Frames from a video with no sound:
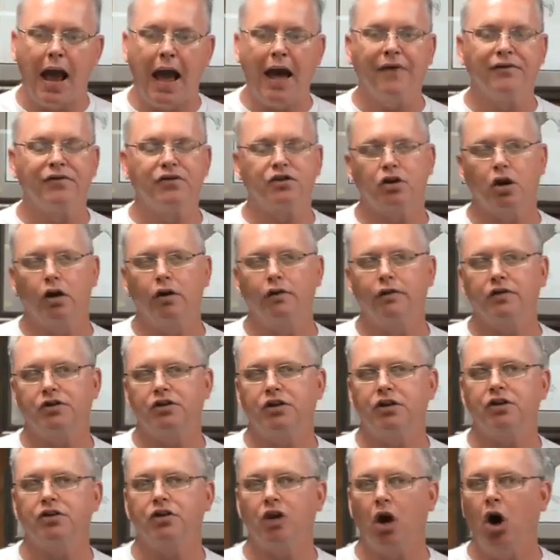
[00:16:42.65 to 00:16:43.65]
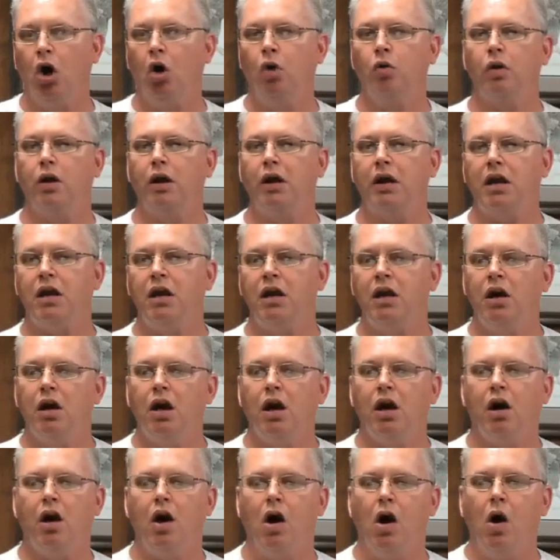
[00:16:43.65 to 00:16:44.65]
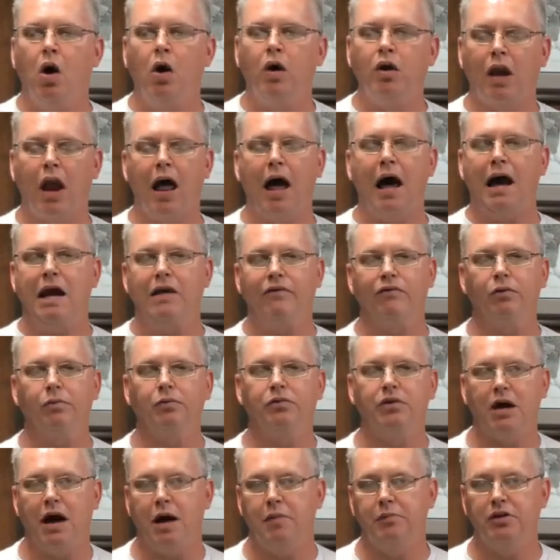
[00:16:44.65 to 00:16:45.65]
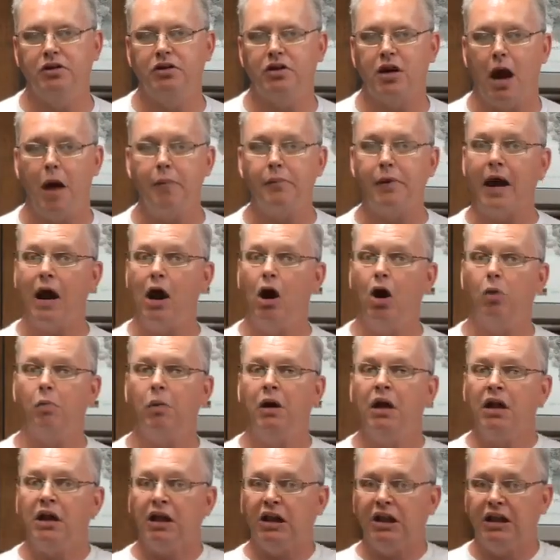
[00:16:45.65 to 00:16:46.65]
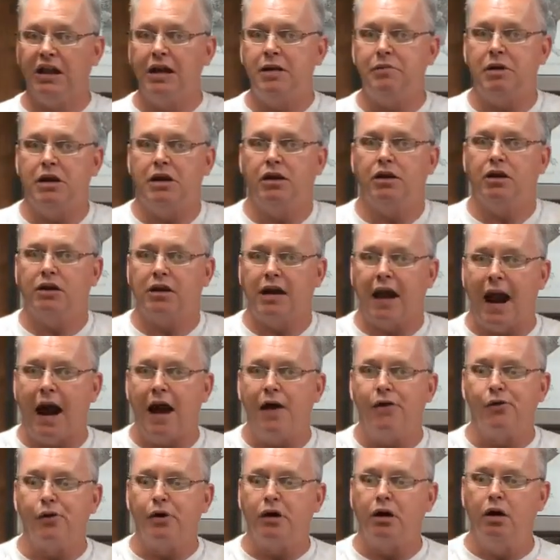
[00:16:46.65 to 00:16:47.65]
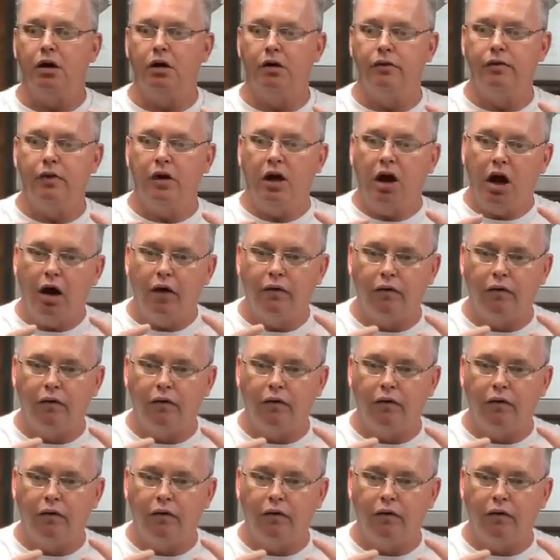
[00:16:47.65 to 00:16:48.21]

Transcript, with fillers: have services only uh, online from time to time to help limit the gathering of,